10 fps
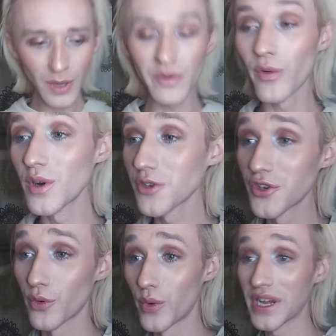Forced her
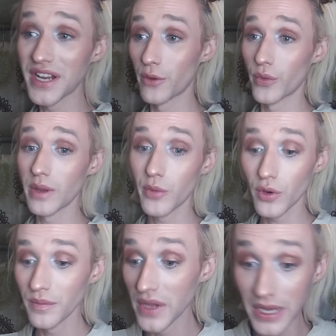to rant and
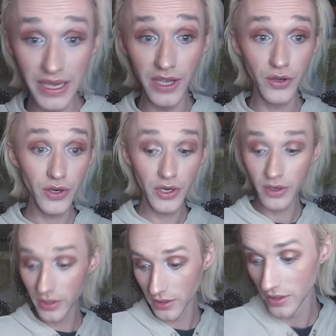ramble, and girl,